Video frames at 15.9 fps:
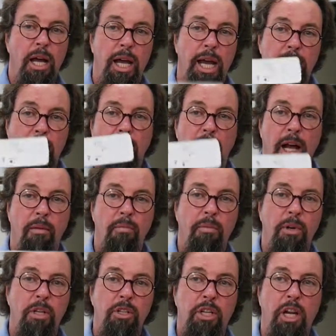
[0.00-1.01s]
heat it up.
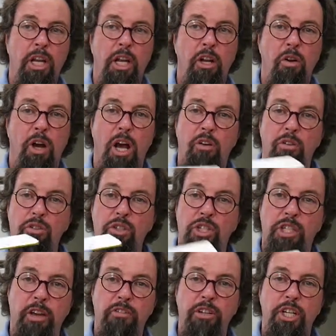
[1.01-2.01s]
It's going to get to
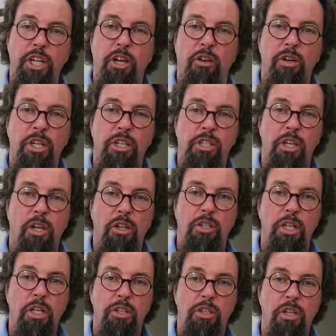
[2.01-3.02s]
170 degrees
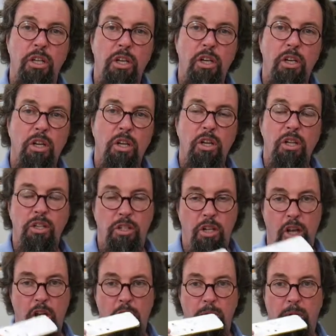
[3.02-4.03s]
Celsius.
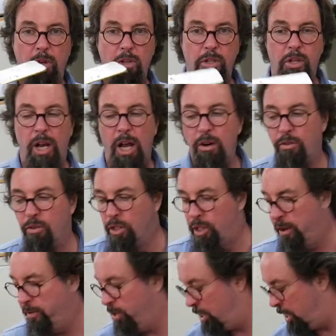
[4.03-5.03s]
So because it's
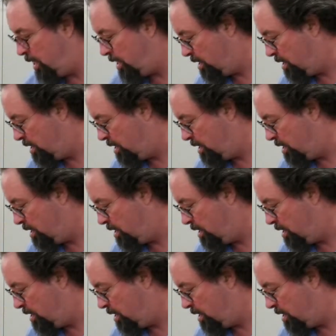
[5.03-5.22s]
170,